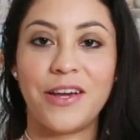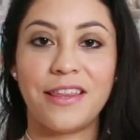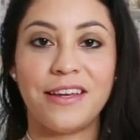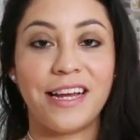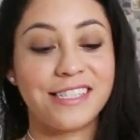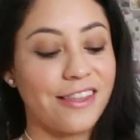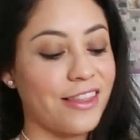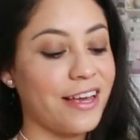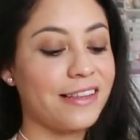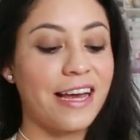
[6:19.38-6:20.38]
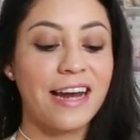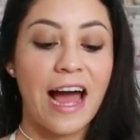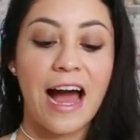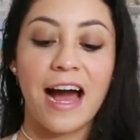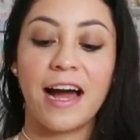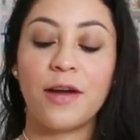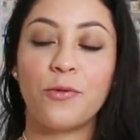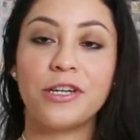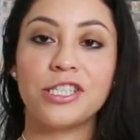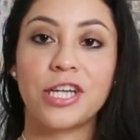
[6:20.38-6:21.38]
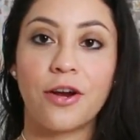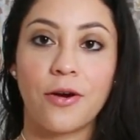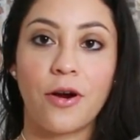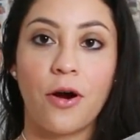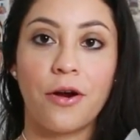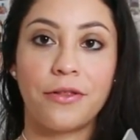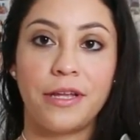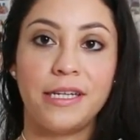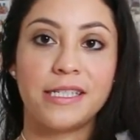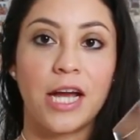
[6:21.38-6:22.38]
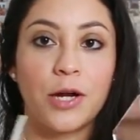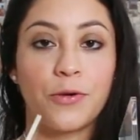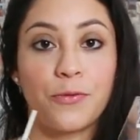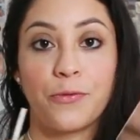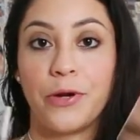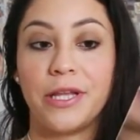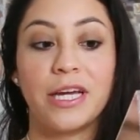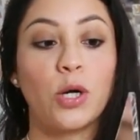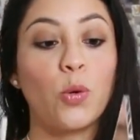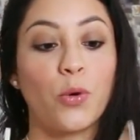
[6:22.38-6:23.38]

okay, the next thing that I want to share are these acrylic